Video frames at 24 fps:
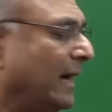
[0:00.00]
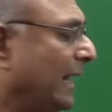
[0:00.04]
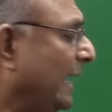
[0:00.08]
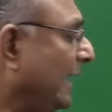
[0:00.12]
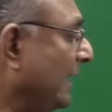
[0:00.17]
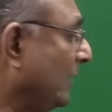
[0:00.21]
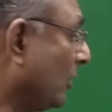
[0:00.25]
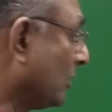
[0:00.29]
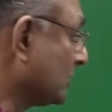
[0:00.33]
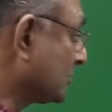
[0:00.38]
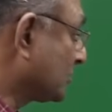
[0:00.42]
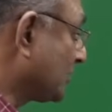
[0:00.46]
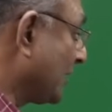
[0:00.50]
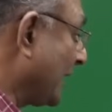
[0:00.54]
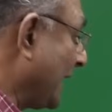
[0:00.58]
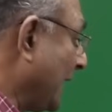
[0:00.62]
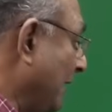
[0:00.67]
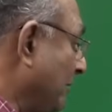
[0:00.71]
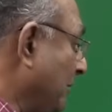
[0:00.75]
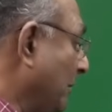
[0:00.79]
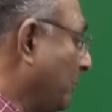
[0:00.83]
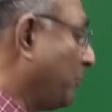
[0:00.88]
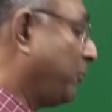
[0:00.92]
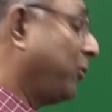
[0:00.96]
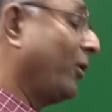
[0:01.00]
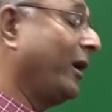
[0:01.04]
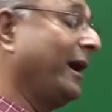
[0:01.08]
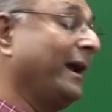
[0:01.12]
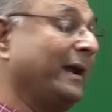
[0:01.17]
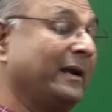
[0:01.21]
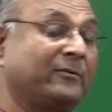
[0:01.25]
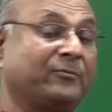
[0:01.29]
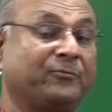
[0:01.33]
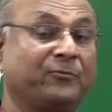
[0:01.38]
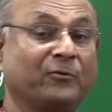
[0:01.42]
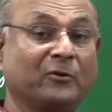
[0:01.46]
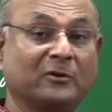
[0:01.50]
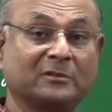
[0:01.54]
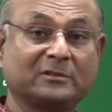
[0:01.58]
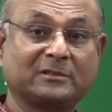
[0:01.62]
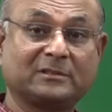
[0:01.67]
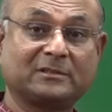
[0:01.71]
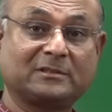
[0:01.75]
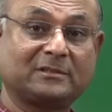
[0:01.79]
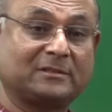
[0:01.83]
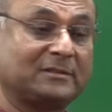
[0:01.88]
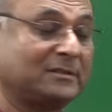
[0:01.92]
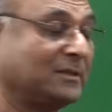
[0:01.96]
I will also have a buoyant
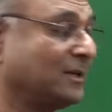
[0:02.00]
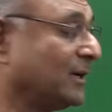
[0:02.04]
force.